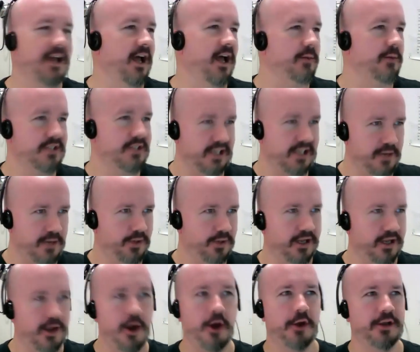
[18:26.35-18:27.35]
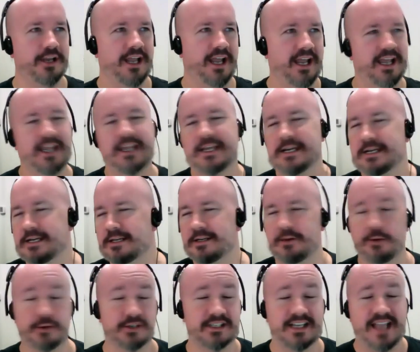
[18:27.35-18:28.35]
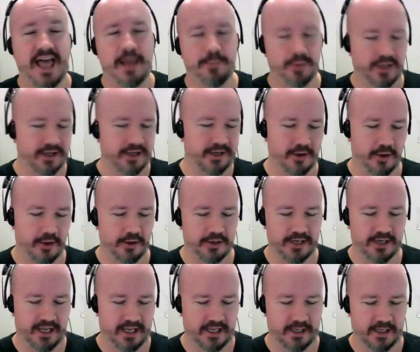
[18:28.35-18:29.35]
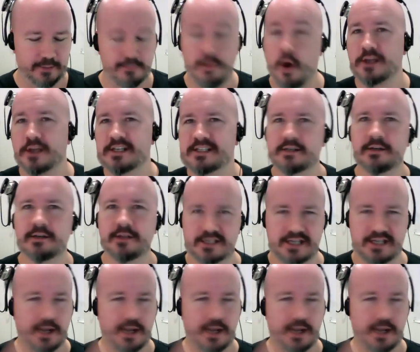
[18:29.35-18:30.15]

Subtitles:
I'm Delapling on Delapling on a monitor, because